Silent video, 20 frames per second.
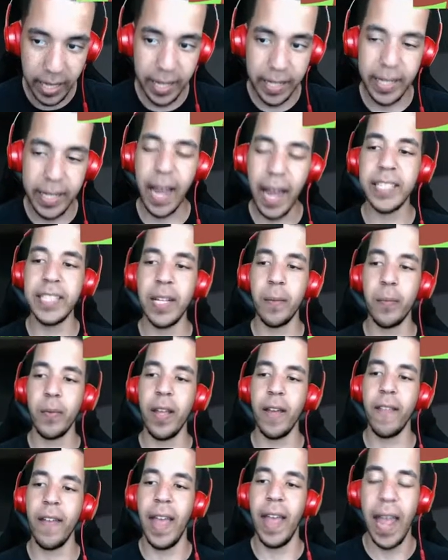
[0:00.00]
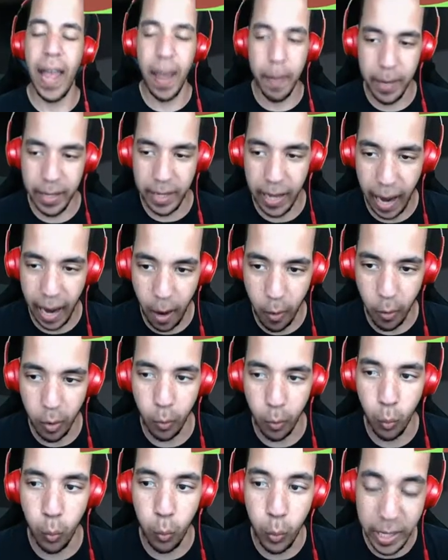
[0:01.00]
Next up, we have Hammond,
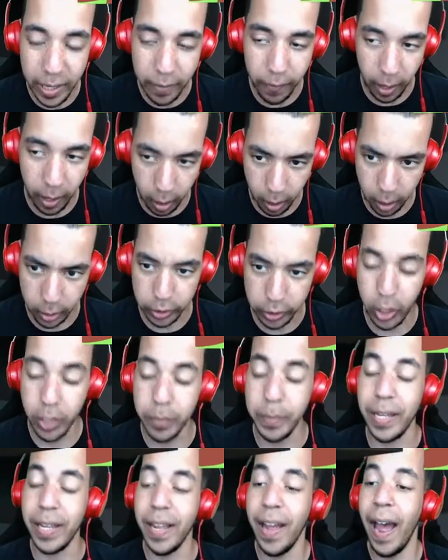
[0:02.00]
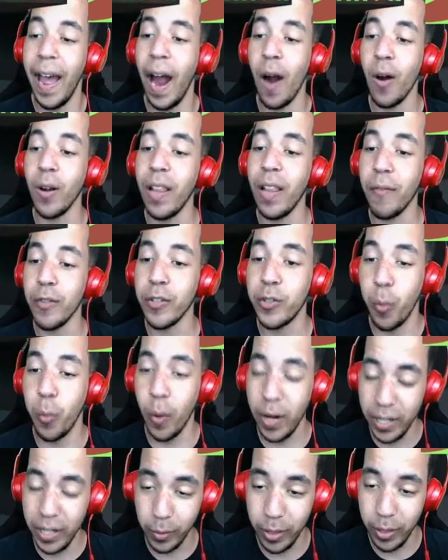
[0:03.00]
our Weavile, or excuse me, our level
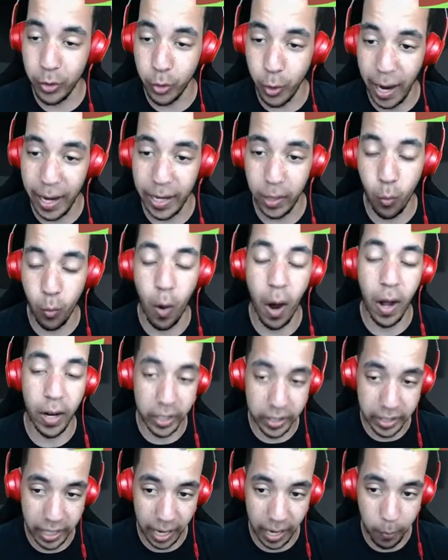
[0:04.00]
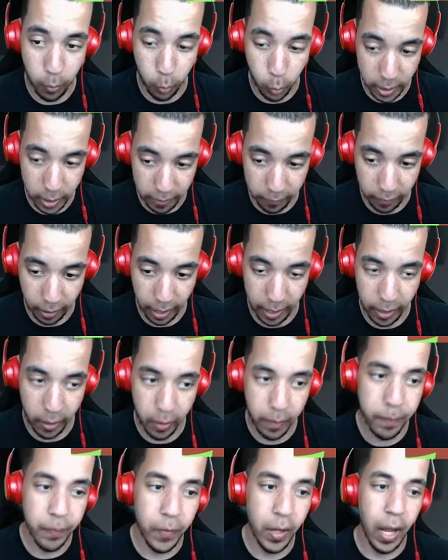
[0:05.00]
23 Dragon Water type
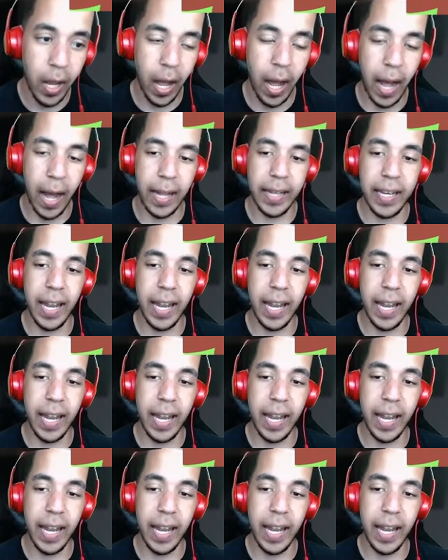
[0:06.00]
Weavile, uh,